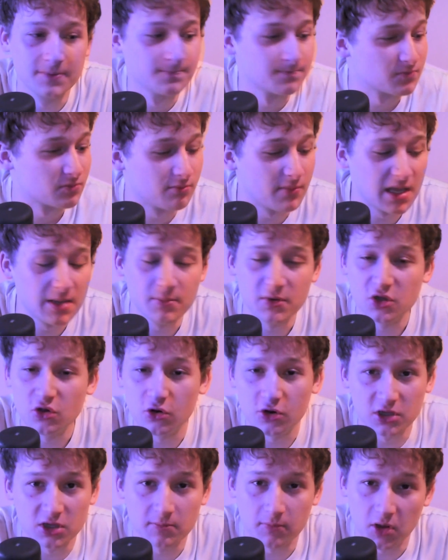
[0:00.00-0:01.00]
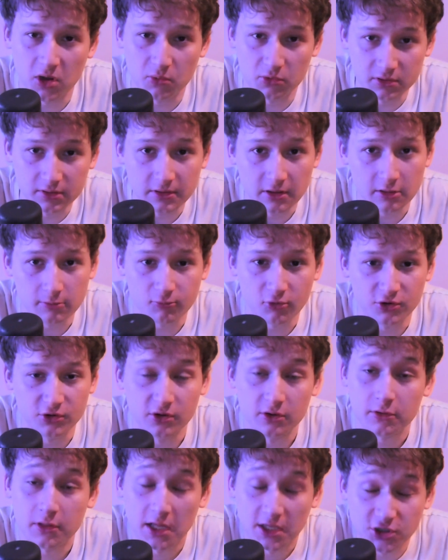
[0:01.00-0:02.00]
Maybe you're going to buy one of these
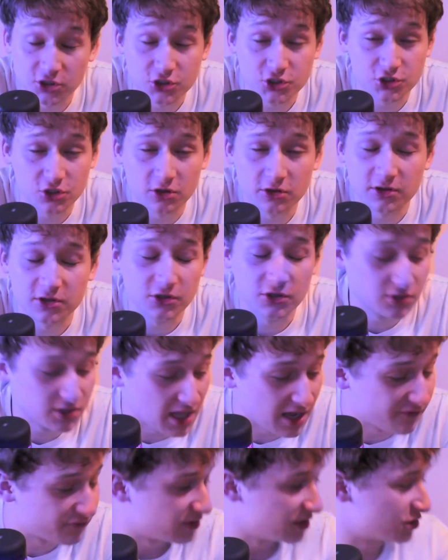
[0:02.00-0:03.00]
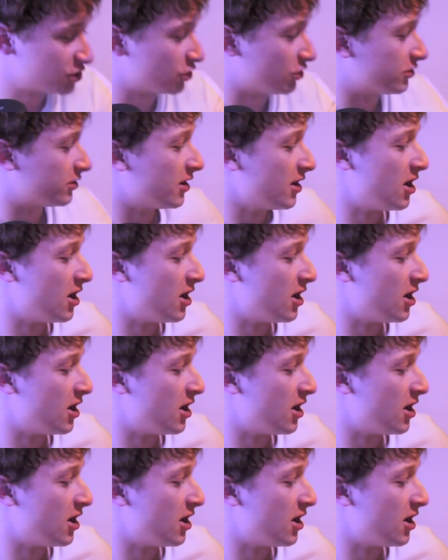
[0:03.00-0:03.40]
products, and you should. You definitely should.